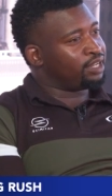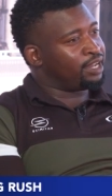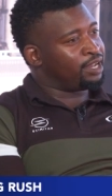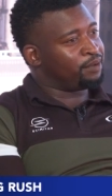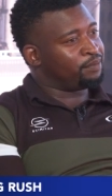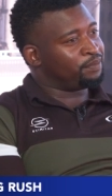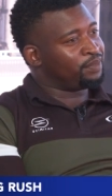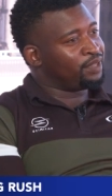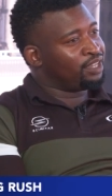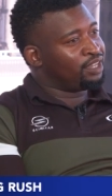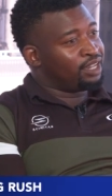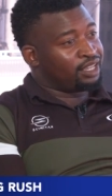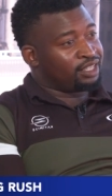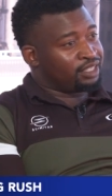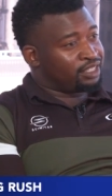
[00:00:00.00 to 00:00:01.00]
Um,
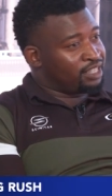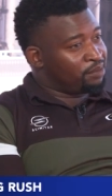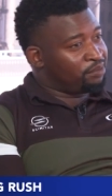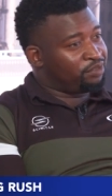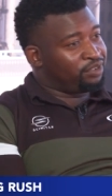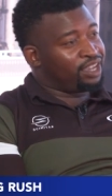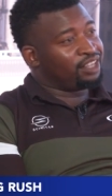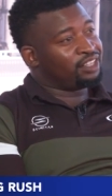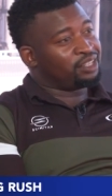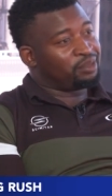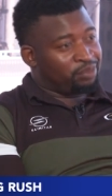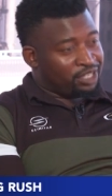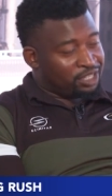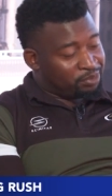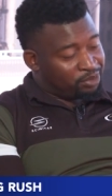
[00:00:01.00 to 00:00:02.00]
at the same vein, the
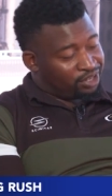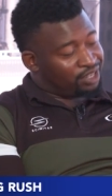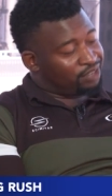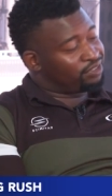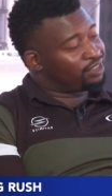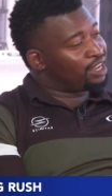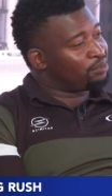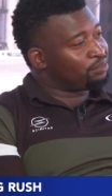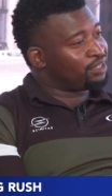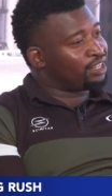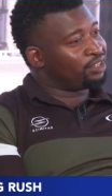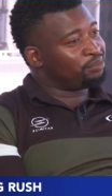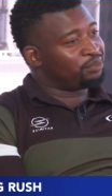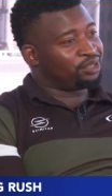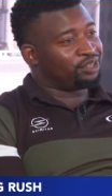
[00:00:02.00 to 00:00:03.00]
Blitzbok have come
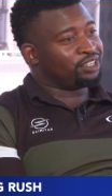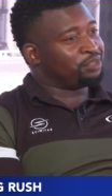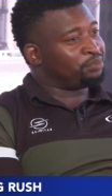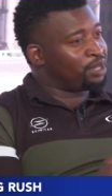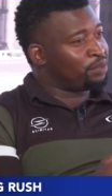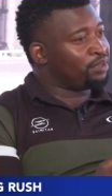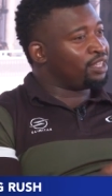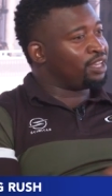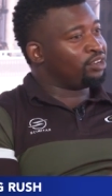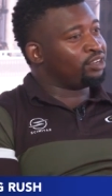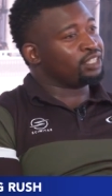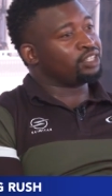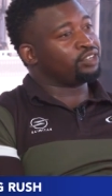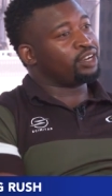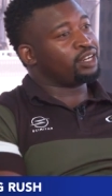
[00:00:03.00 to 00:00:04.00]
down because maybe they're not
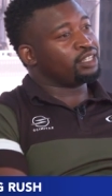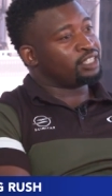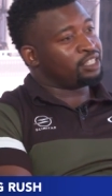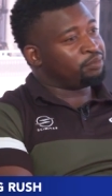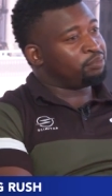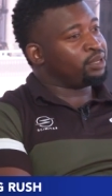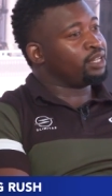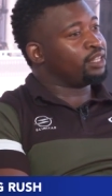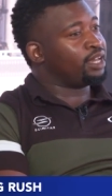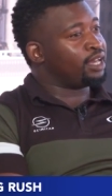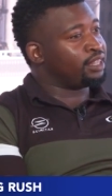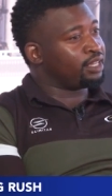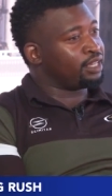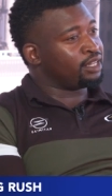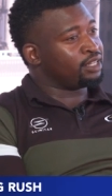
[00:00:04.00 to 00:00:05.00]
as great as they've been the
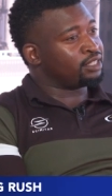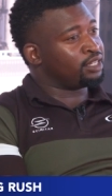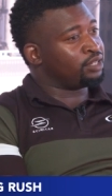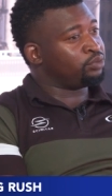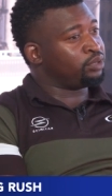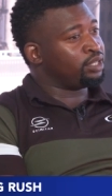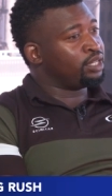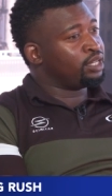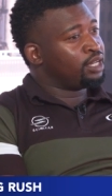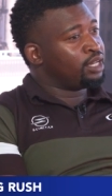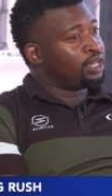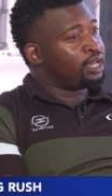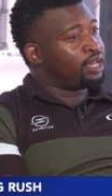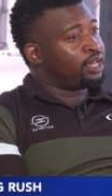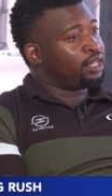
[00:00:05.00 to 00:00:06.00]
other years, and we
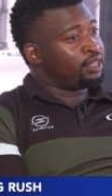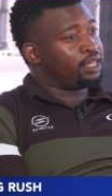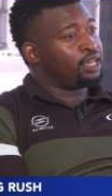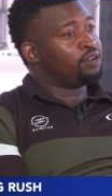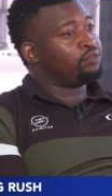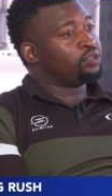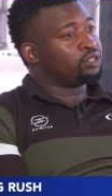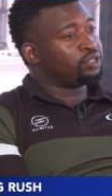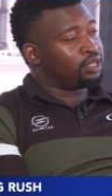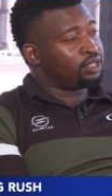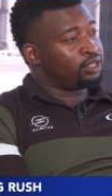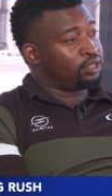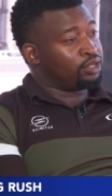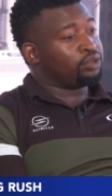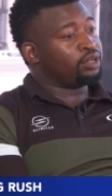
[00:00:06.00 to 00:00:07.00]
uh, and they have also
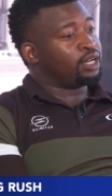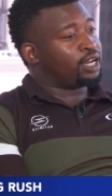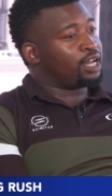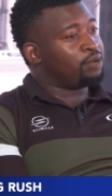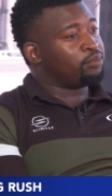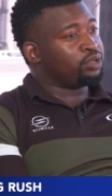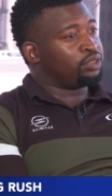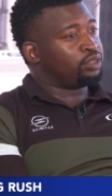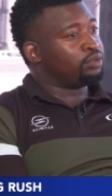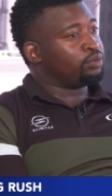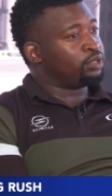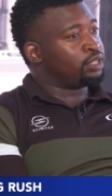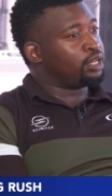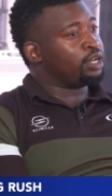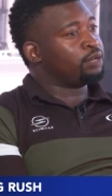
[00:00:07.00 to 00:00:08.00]
they're going to come with
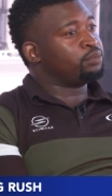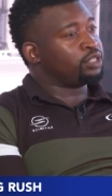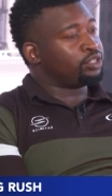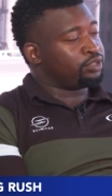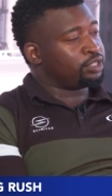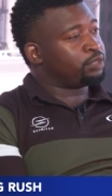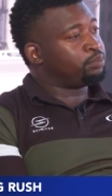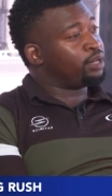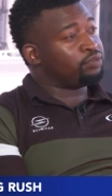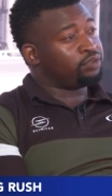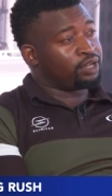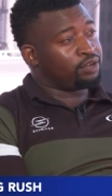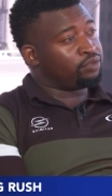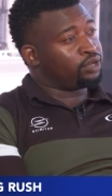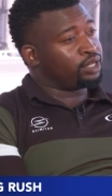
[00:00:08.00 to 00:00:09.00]
with utmost respect
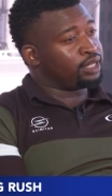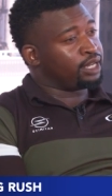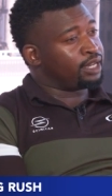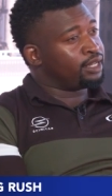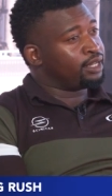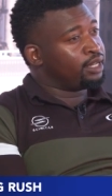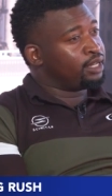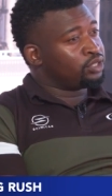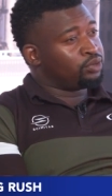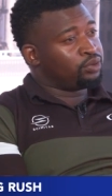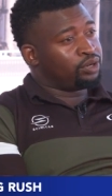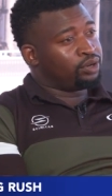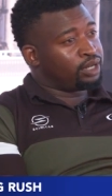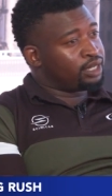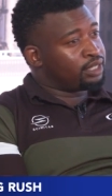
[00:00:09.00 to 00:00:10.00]
for everyone. here. so we're going to